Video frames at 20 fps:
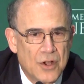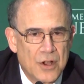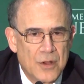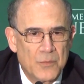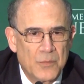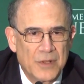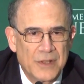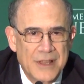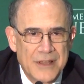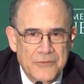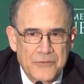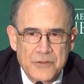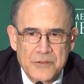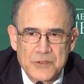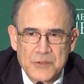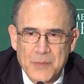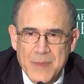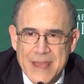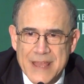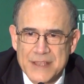are
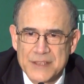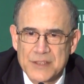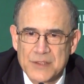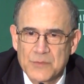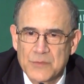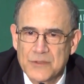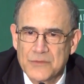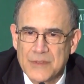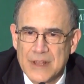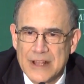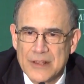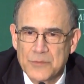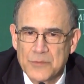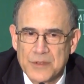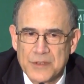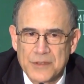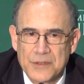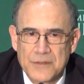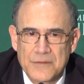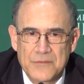blepharospasm,
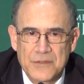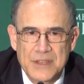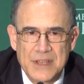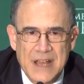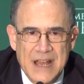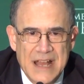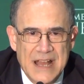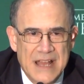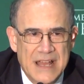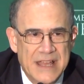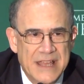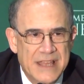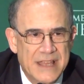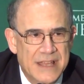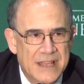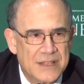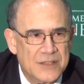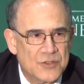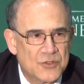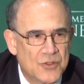involvement of the eye,
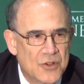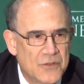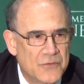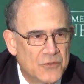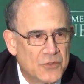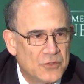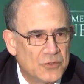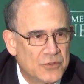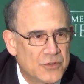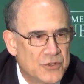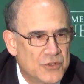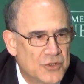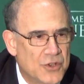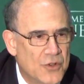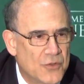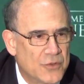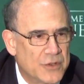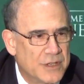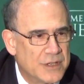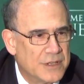and cervical
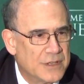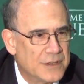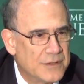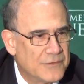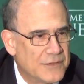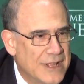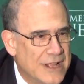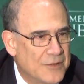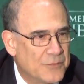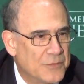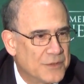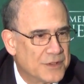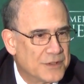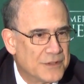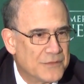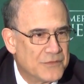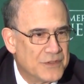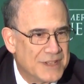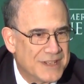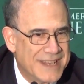dystonia,
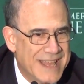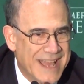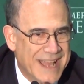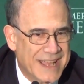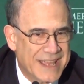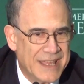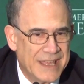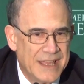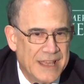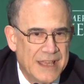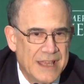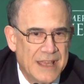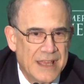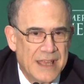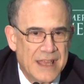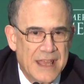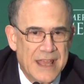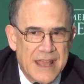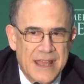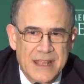involvement of the neck.
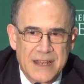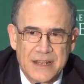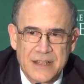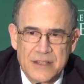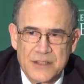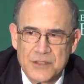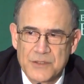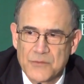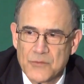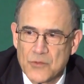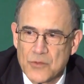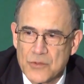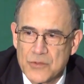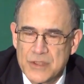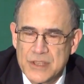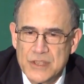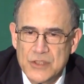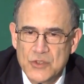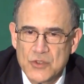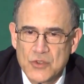And it's for
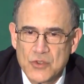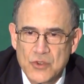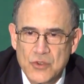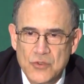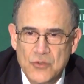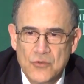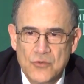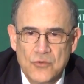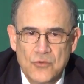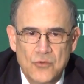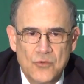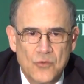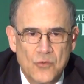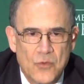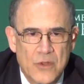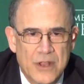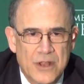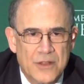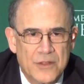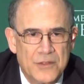these 2
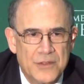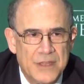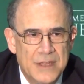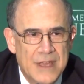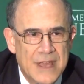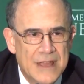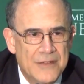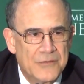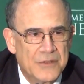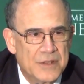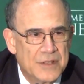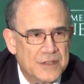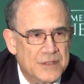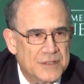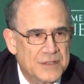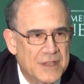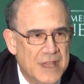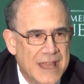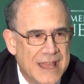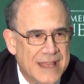where the
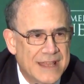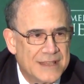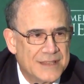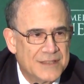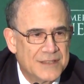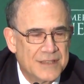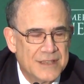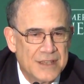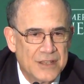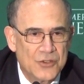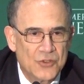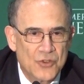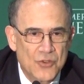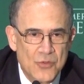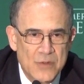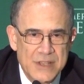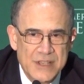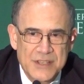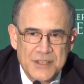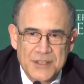evidence has
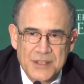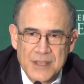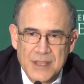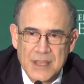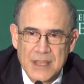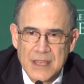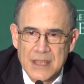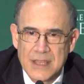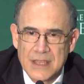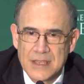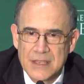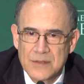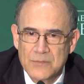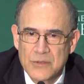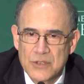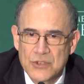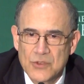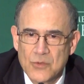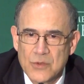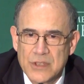increased in
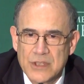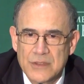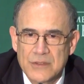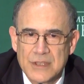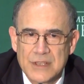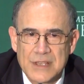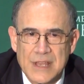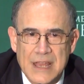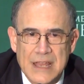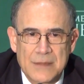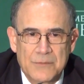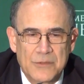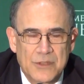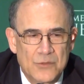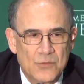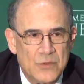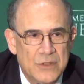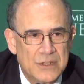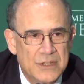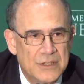between the time
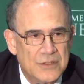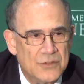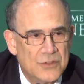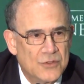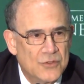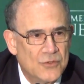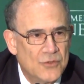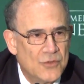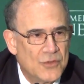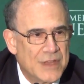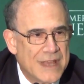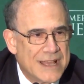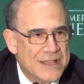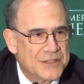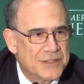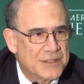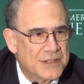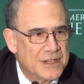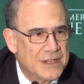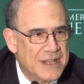that we did the
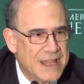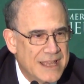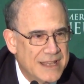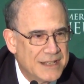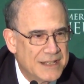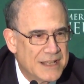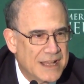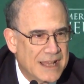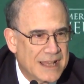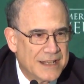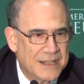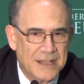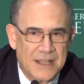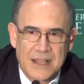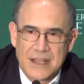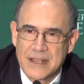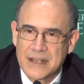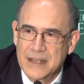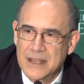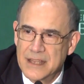2008
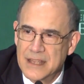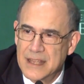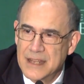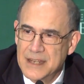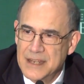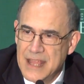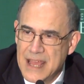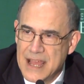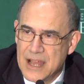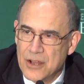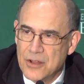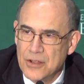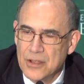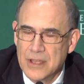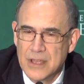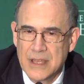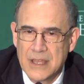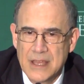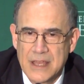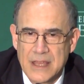guideline and
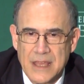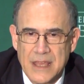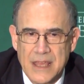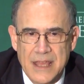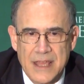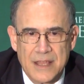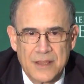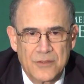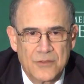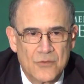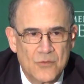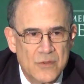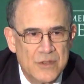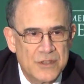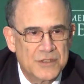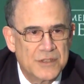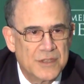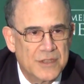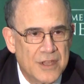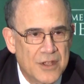now, and the
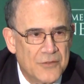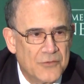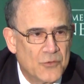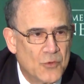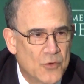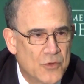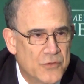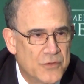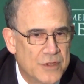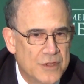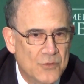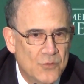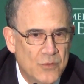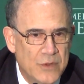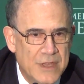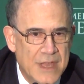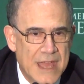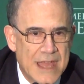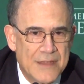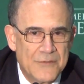reason, therefore, that
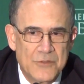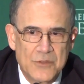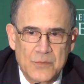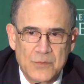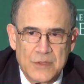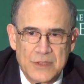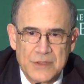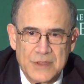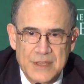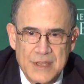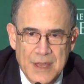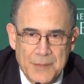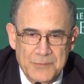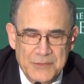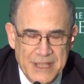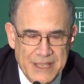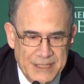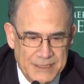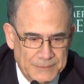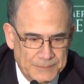we have them in the
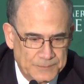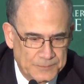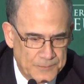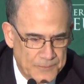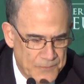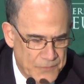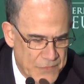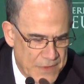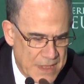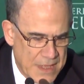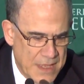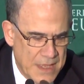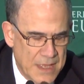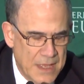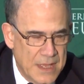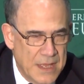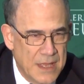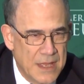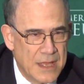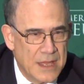update.
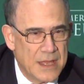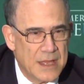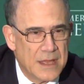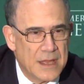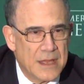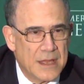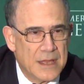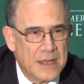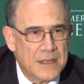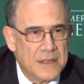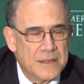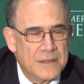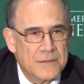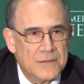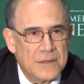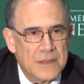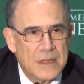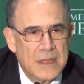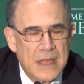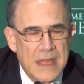And
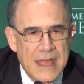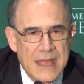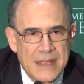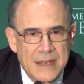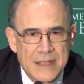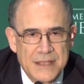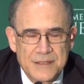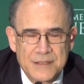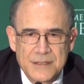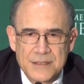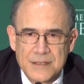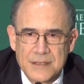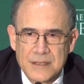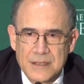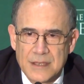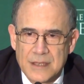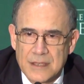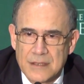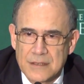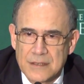as
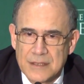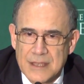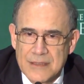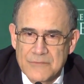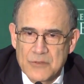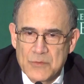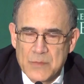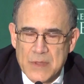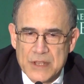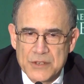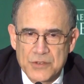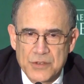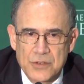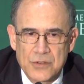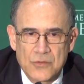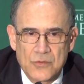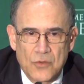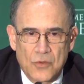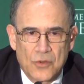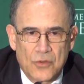David
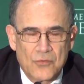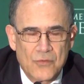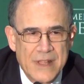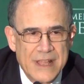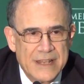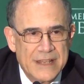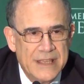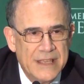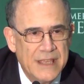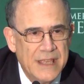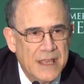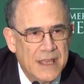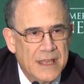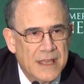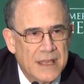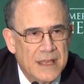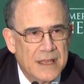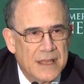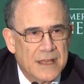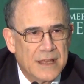mentioned already,
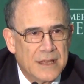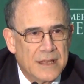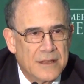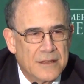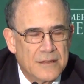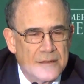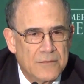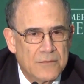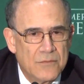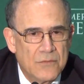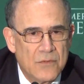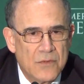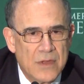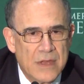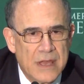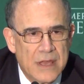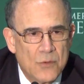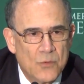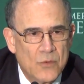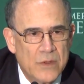
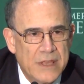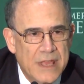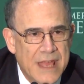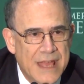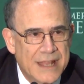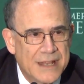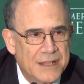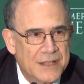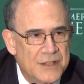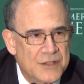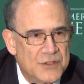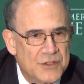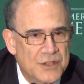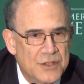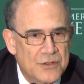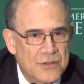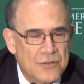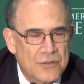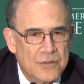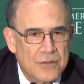we had
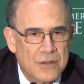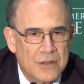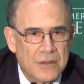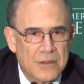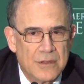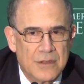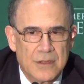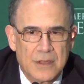considered